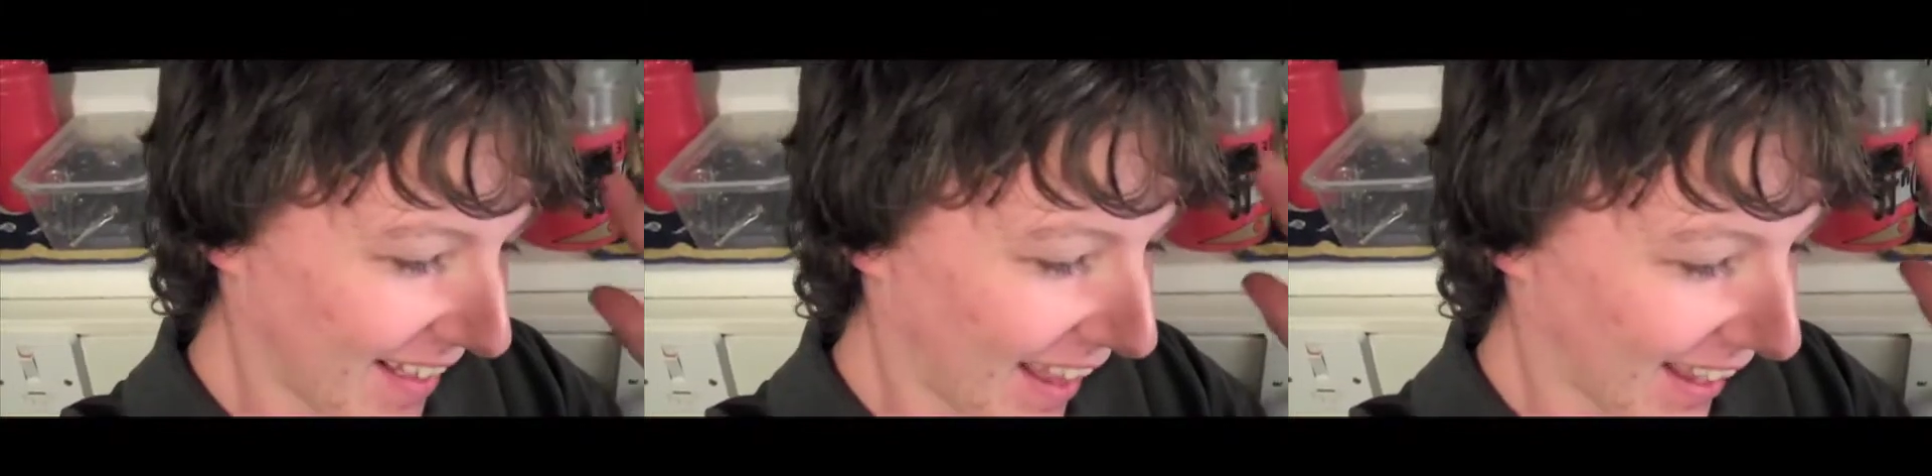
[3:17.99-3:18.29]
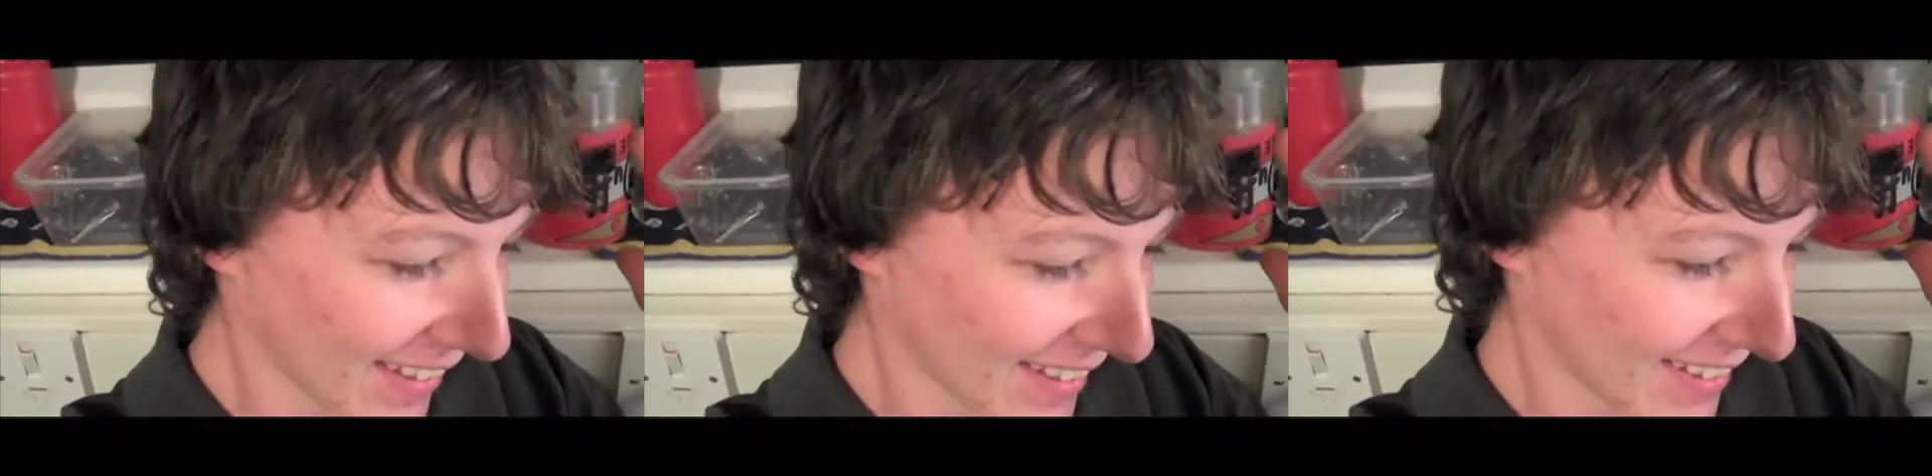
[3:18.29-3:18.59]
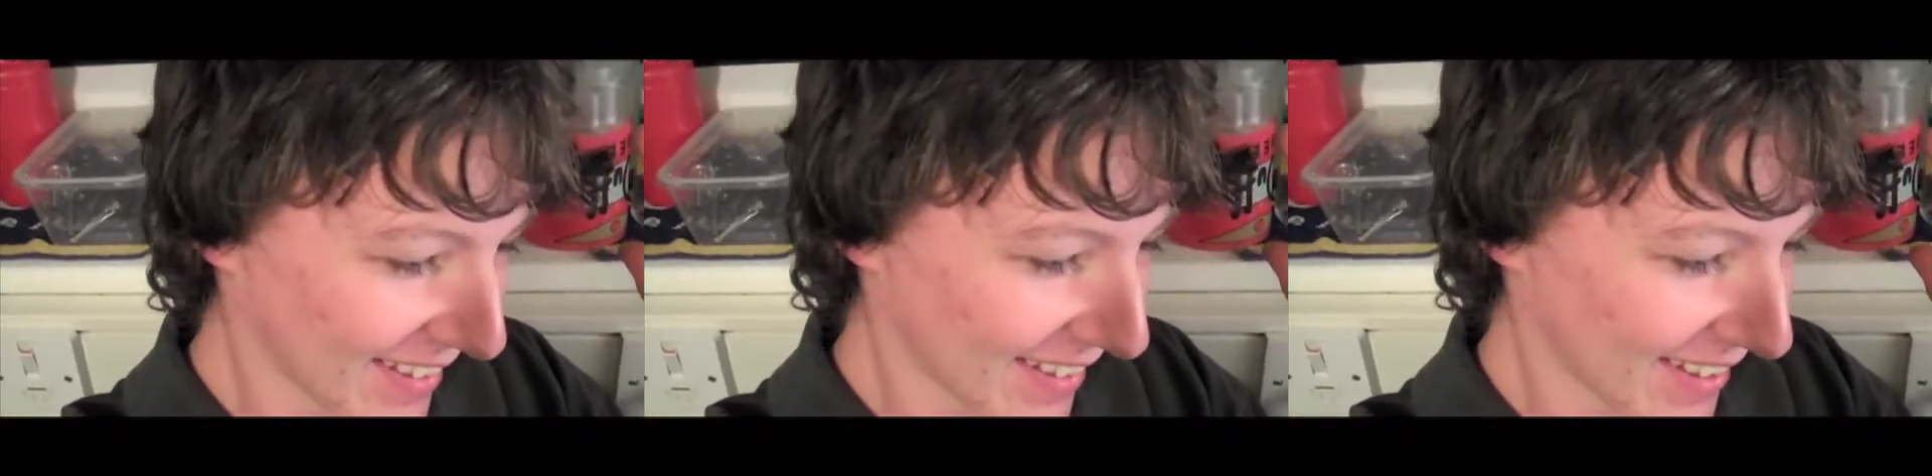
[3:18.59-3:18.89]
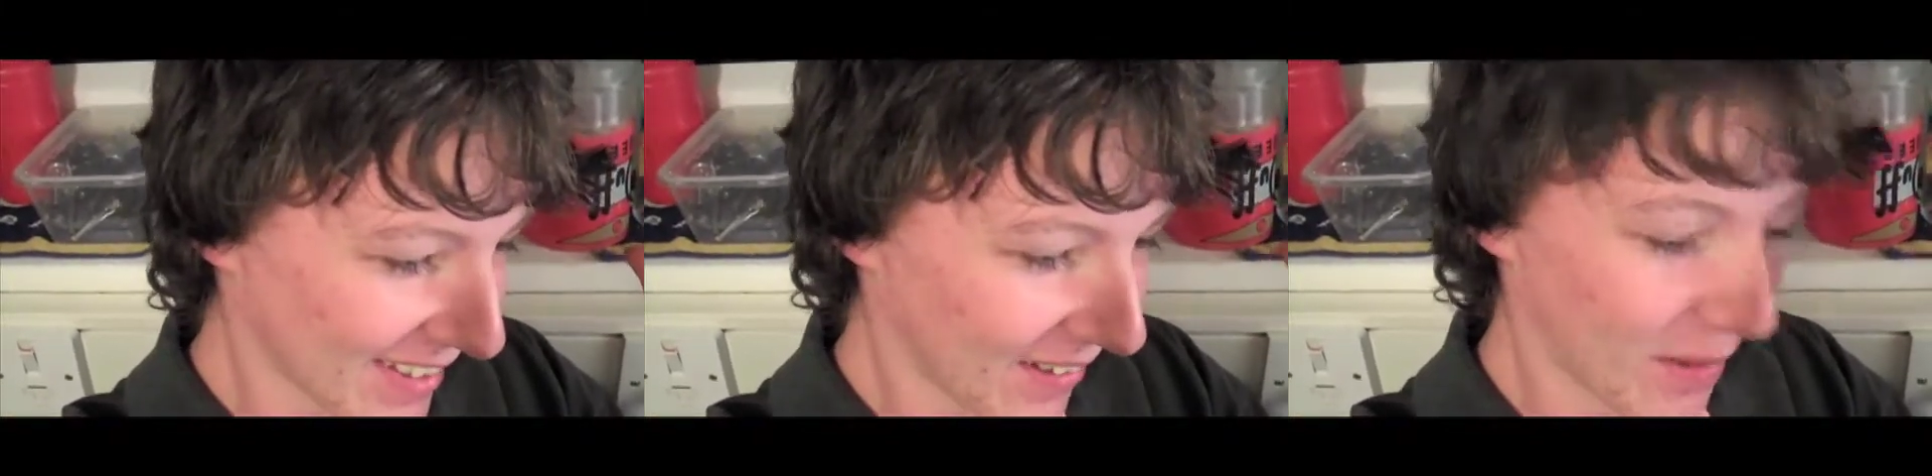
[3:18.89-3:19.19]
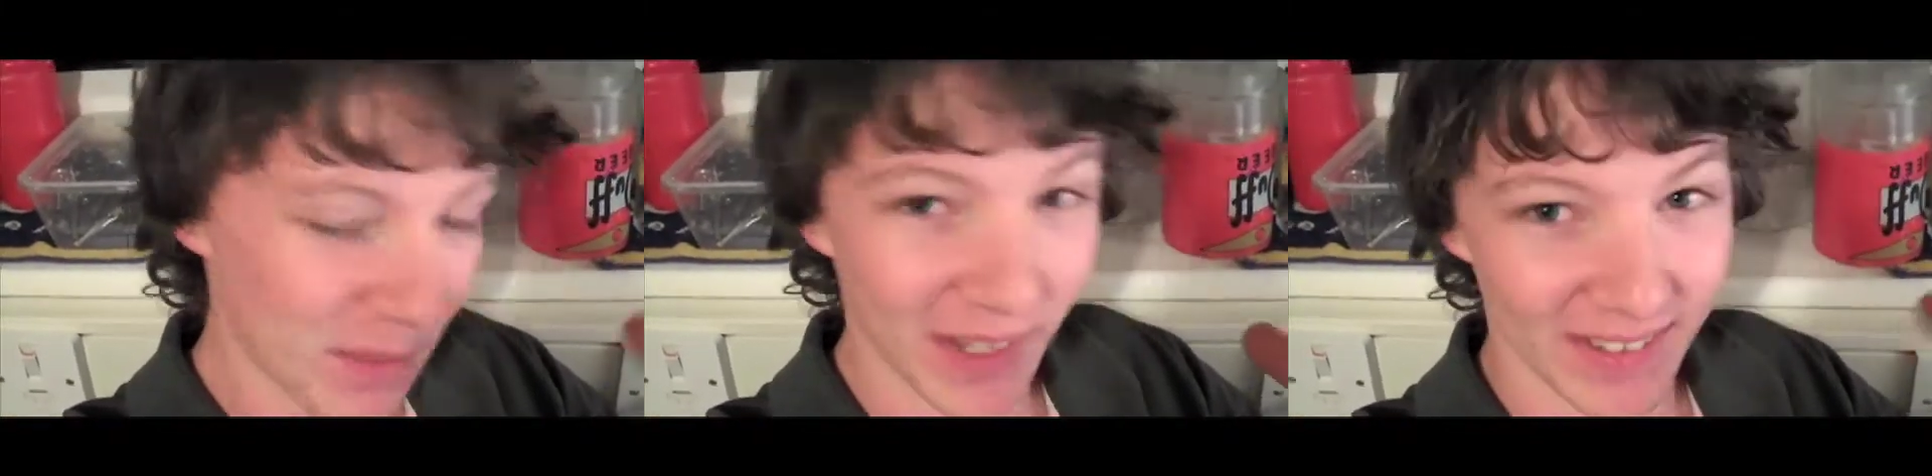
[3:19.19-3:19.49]
And so I'll
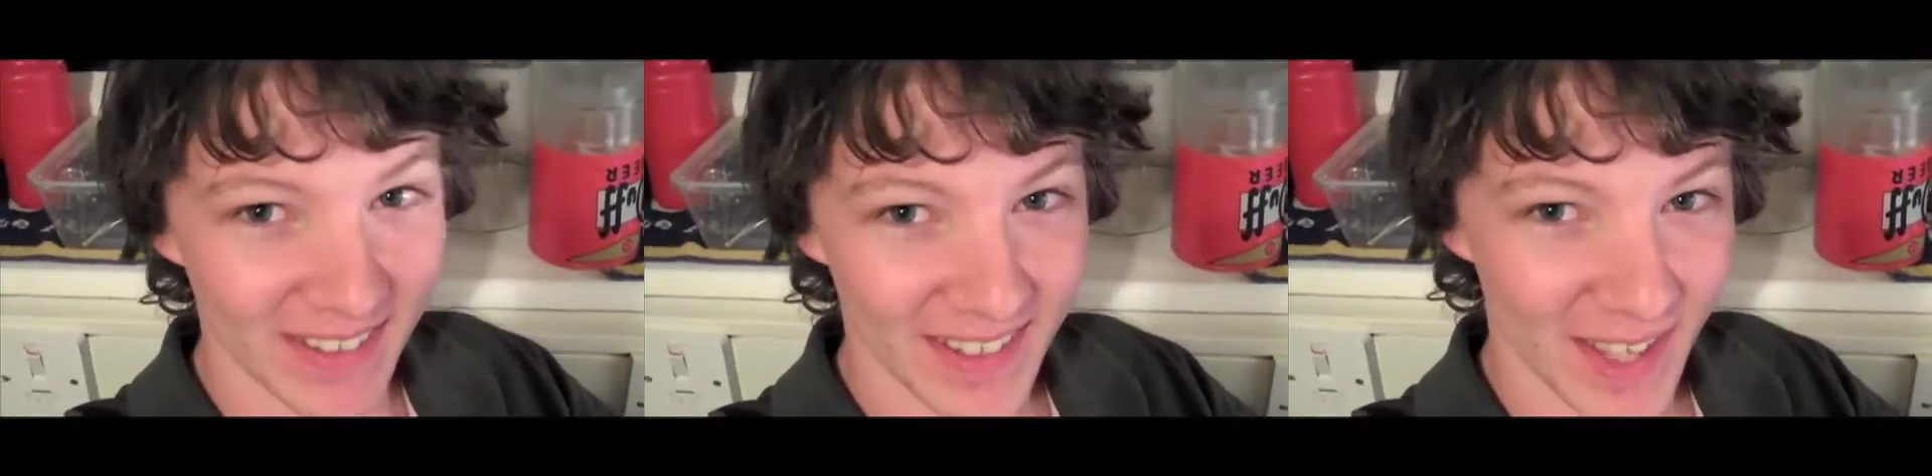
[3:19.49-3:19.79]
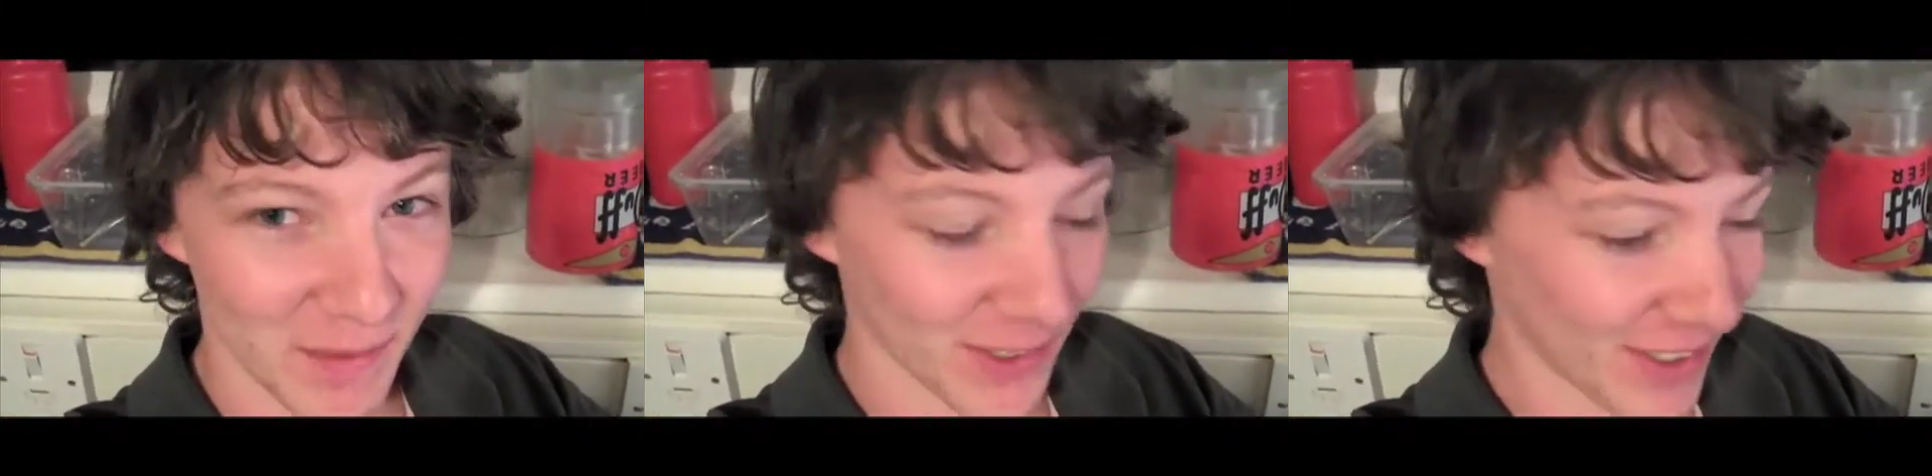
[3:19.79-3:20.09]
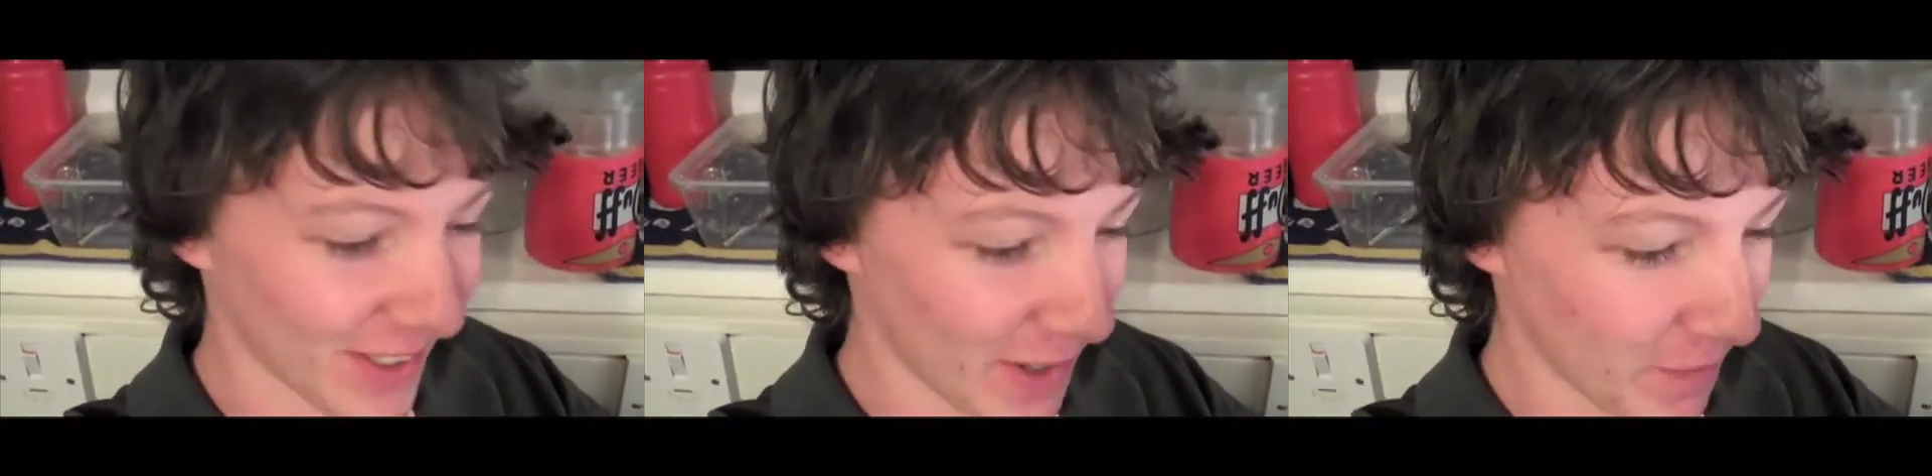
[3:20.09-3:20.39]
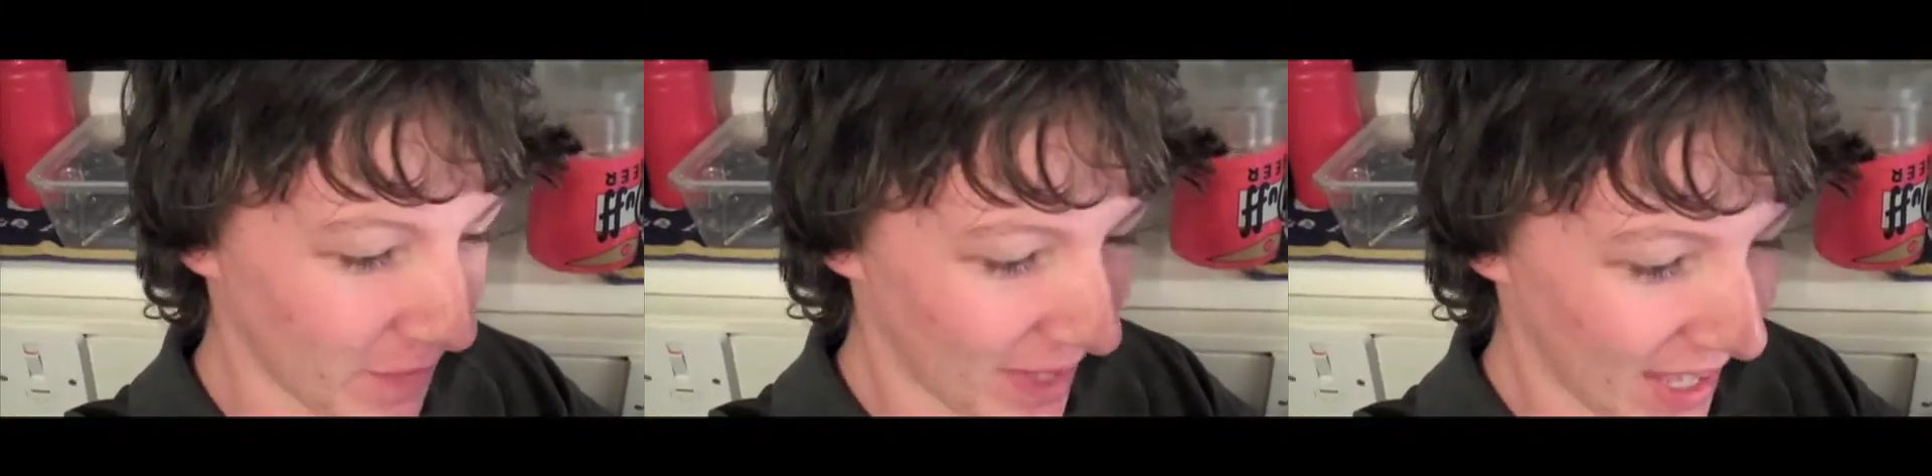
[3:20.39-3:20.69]
be able to see them all the time.